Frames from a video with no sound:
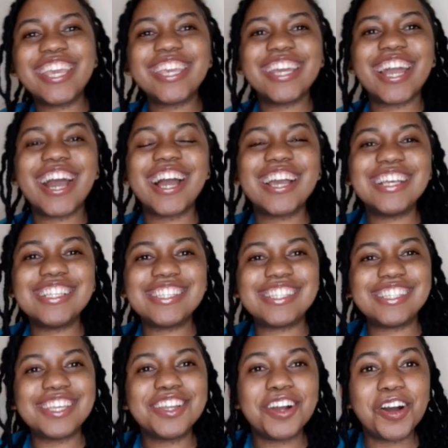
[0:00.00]
you guys,
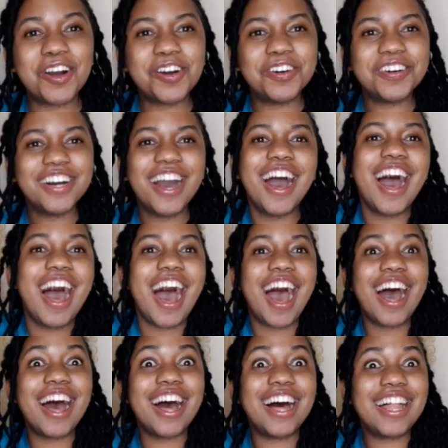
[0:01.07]
you know,
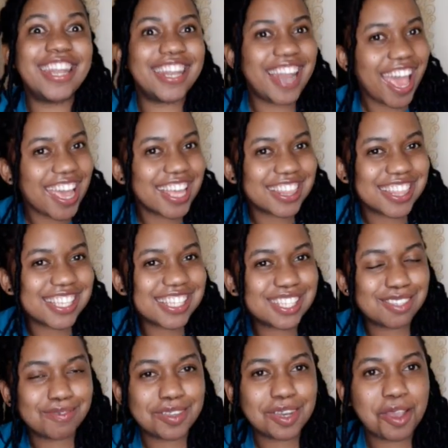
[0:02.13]
like
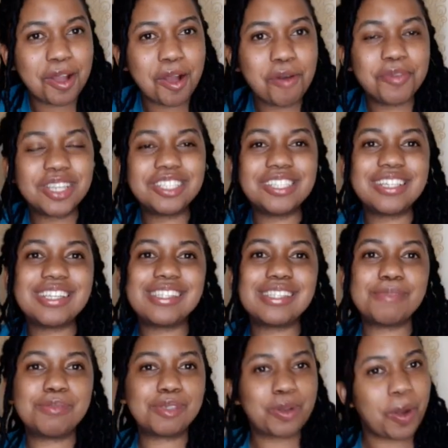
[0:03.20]
this video, make sure you
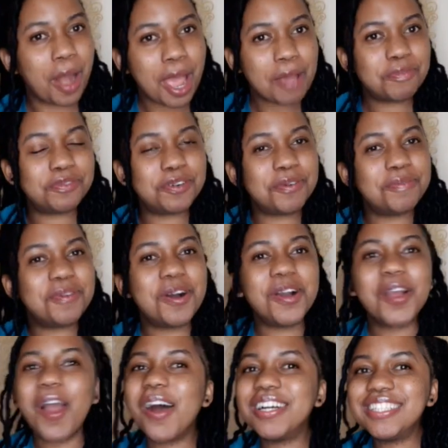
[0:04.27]
subscribe for
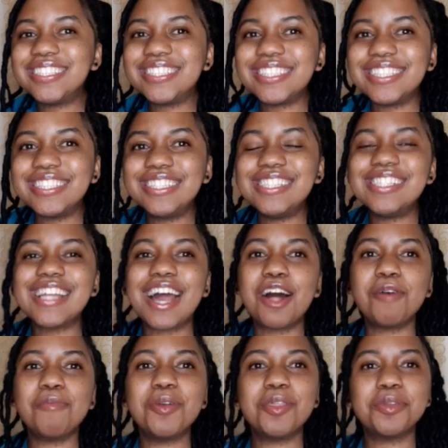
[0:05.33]
more content.
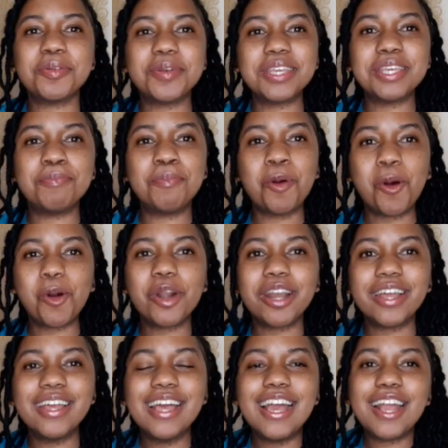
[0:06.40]
I'll be throwing in
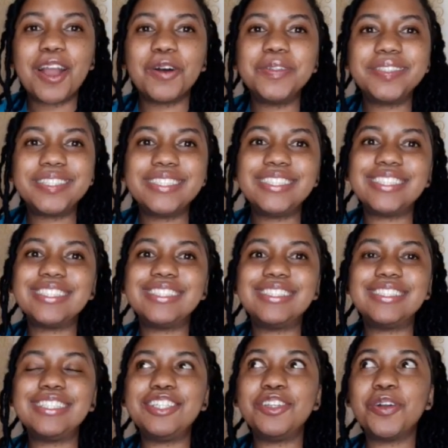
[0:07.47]
more content,
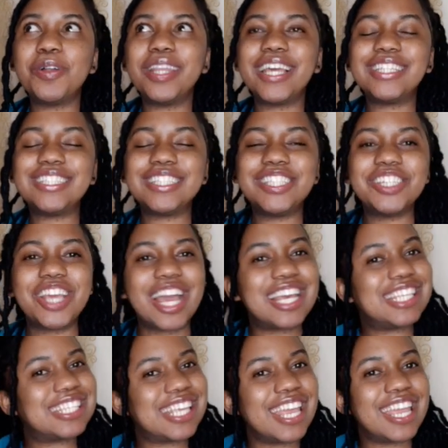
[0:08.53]
just, you know, letting you
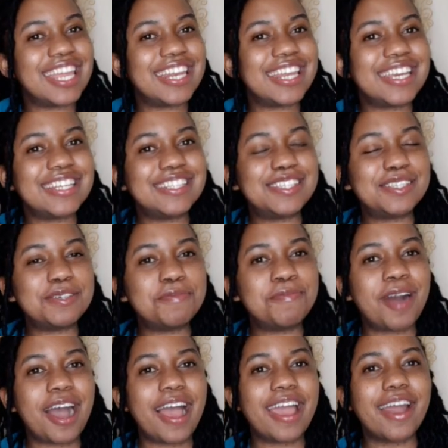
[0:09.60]
guys in into
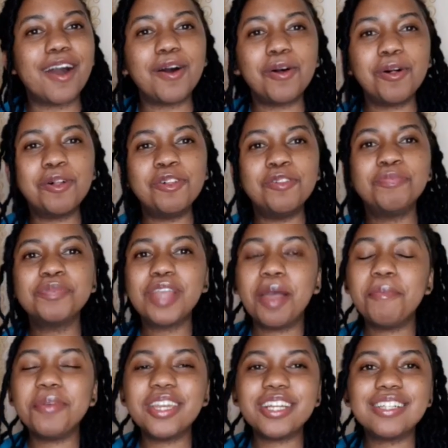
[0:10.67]
my whole
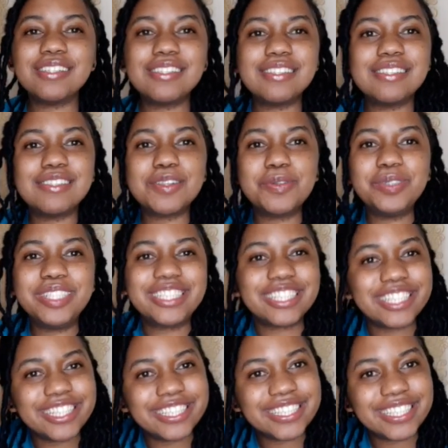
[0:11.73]
medical school
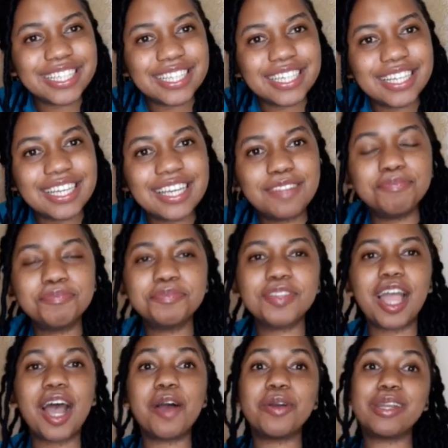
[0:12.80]
journey,
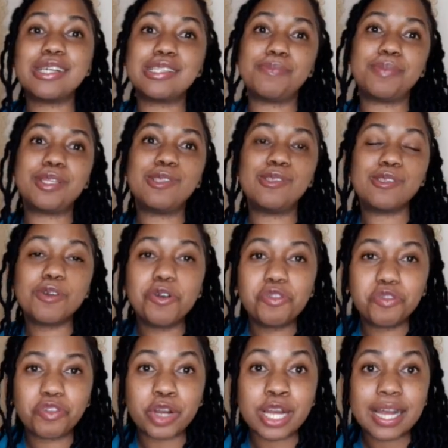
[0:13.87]
how it has been so
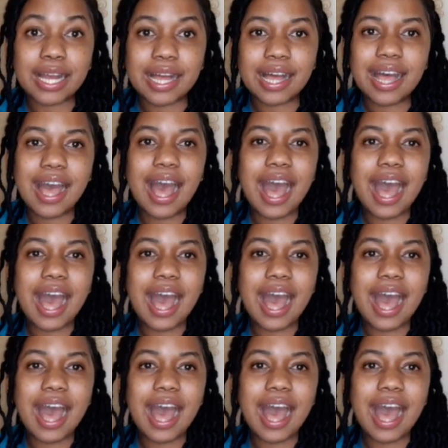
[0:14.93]
far,